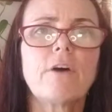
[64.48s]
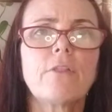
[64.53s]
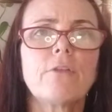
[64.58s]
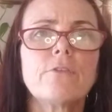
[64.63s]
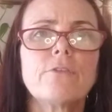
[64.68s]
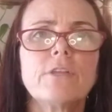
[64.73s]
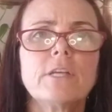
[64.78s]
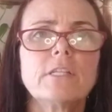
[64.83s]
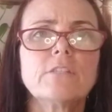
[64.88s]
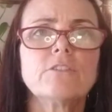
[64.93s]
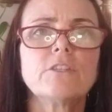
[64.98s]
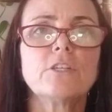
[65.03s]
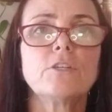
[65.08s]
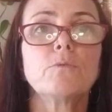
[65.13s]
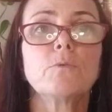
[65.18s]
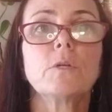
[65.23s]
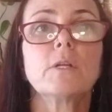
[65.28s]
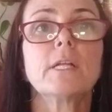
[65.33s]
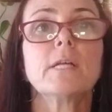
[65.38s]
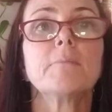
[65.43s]
other things that you
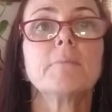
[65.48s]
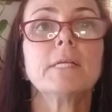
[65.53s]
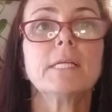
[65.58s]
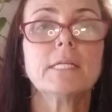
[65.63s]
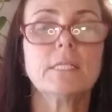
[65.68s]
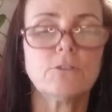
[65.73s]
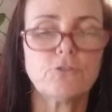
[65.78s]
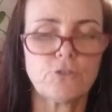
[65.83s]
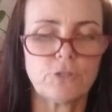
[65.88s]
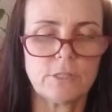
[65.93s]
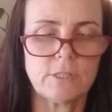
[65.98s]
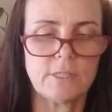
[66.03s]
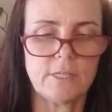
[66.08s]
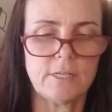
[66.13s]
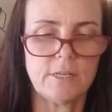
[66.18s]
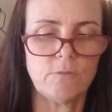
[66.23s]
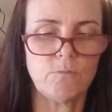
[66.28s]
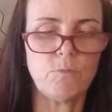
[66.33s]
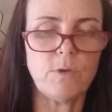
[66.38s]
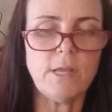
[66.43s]
would be interested
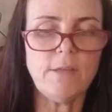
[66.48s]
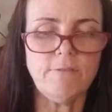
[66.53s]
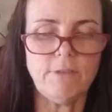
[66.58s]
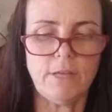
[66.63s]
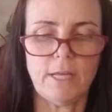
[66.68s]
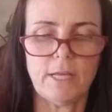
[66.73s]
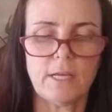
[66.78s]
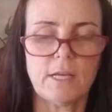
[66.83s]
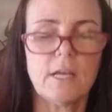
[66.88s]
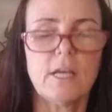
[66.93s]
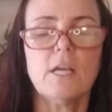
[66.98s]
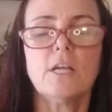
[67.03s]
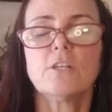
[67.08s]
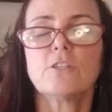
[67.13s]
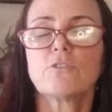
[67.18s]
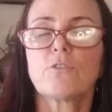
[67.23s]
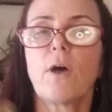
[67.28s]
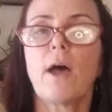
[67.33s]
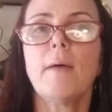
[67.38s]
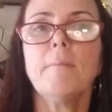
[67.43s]
in weaving.
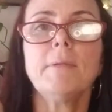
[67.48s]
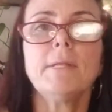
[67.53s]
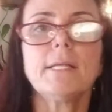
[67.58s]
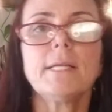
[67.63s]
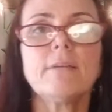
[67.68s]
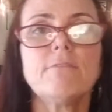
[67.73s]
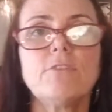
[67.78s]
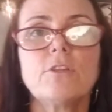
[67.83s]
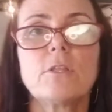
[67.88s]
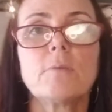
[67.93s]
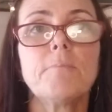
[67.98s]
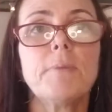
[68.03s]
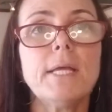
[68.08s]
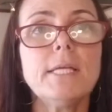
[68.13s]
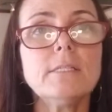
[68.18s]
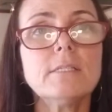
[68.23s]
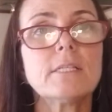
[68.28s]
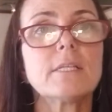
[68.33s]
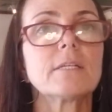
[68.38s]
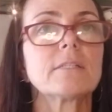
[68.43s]
So I'm gonna give you the
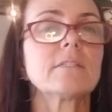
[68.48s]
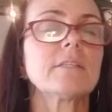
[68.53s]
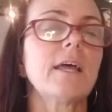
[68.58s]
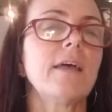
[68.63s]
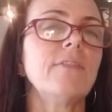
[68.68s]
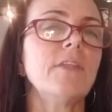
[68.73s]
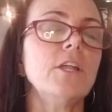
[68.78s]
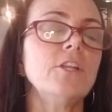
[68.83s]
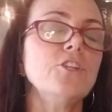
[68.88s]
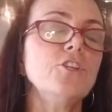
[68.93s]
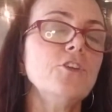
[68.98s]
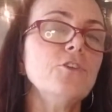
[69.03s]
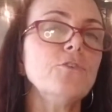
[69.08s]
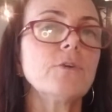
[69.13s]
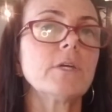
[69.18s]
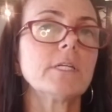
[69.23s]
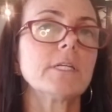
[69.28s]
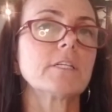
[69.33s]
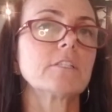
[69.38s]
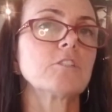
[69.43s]
basics and then you
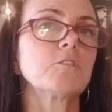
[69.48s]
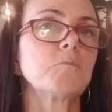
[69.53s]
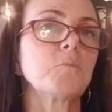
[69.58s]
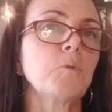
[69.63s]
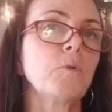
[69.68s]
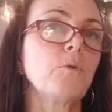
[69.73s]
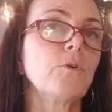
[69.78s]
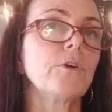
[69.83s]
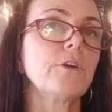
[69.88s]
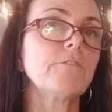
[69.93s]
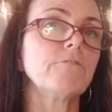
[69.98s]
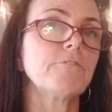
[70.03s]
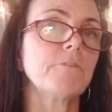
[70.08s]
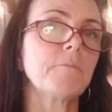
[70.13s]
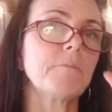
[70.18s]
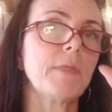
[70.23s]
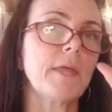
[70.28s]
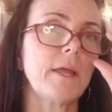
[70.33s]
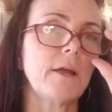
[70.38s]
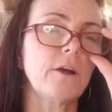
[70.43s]
can explore it
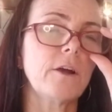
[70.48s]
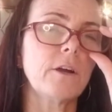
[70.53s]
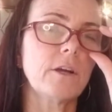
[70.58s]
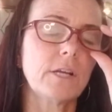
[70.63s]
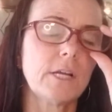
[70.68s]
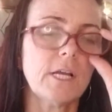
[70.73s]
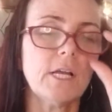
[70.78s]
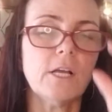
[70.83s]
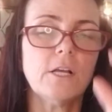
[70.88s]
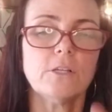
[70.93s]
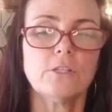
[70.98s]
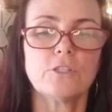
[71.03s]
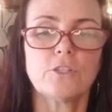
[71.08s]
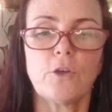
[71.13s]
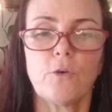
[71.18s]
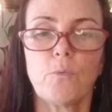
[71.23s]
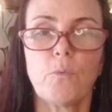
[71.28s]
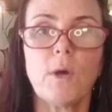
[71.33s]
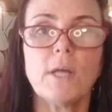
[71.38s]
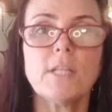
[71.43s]
from there.
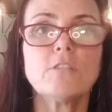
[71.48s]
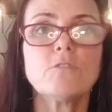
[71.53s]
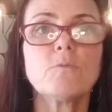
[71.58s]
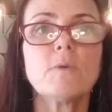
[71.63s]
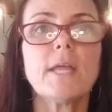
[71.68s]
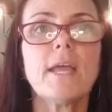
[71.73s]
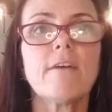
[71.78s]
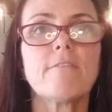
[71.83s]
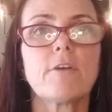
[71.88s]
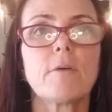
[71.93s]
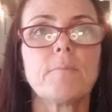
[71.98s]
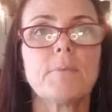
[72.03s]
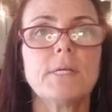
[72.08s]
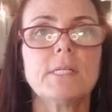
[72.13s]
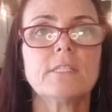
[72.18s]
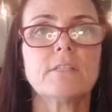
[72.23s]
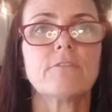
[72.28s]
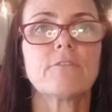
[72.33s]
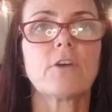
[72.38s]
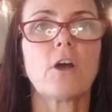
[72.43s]
So once we have our
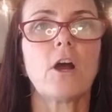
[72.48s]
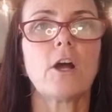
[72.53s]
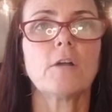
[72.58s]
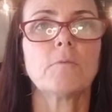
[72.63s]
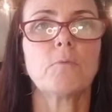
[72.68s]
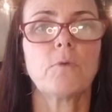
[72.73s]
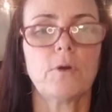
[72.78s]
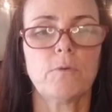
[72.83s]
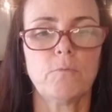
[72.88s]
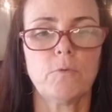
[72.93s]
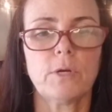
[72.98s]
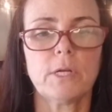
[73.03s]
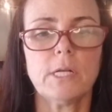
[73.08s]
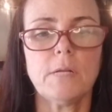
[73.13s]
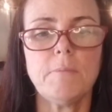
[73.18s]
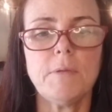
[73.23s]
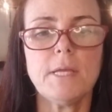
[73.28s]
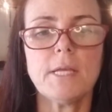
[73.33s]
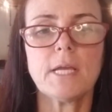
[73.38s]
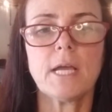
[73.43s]
piece of cardboard, we're gonna
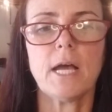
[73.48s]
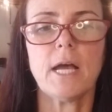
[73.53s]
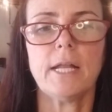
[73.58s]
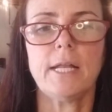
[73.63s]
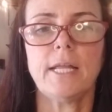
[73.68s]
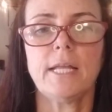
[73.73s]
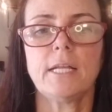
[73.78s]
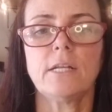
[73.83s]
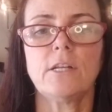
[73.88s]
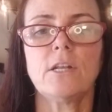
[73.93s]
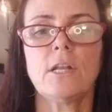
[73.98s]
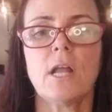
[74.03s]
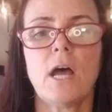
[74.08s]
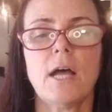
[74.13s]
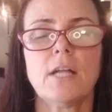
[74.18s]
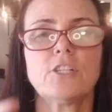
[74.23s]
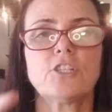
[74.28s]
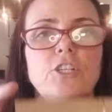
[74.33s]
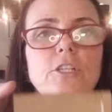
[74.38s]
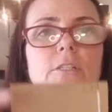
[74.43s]
be cutting
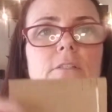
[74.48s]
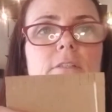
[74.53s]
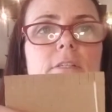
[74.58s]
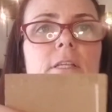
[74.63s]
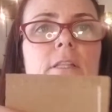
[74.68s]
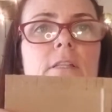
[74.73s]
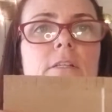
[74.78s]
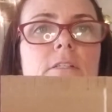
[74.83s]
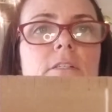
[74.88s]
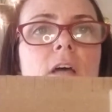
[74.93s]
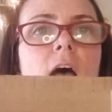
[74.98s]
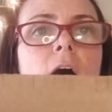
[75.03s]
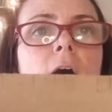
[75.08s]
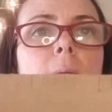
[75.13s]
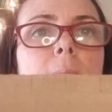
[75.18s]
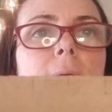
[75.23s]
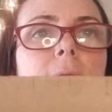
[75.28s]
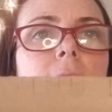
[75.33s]
notches in the top